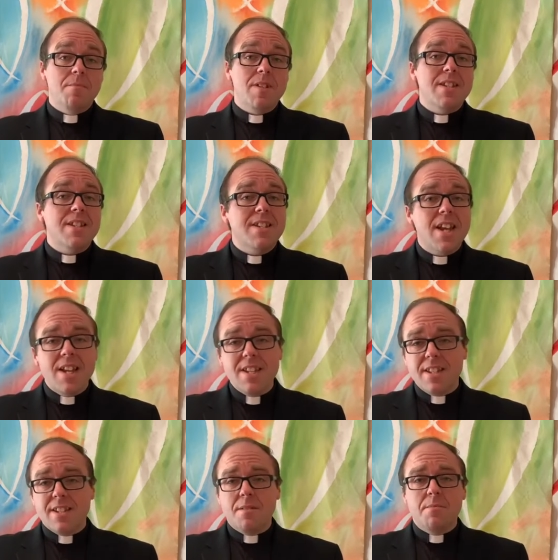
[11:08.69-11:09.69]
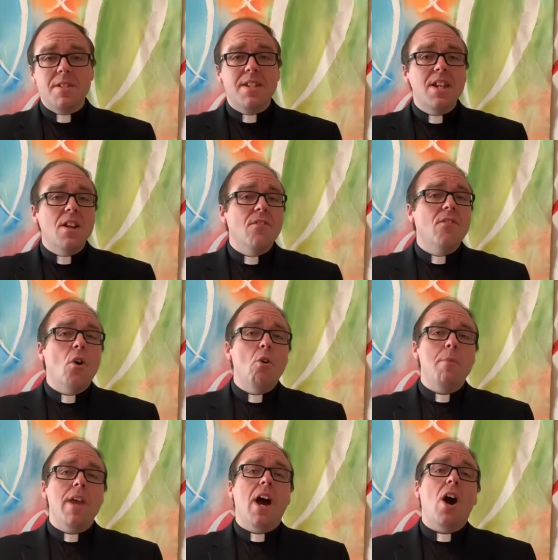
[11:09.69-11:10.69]
sexism,
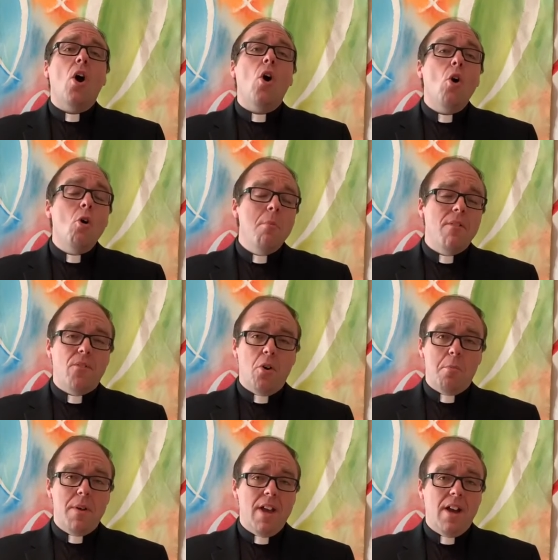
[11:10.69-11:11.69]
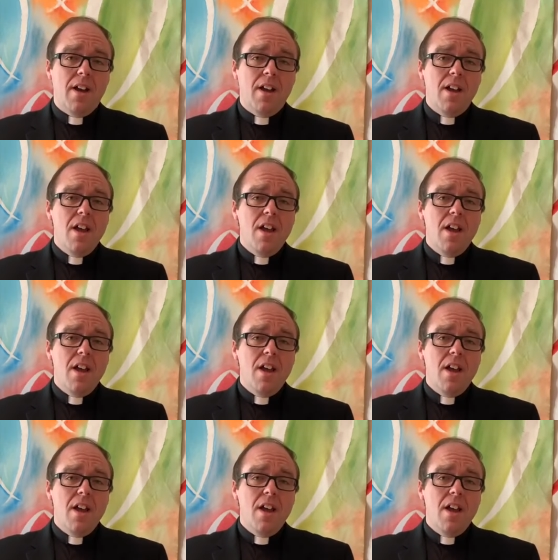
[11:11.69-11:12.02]
xenophobia, homophobia,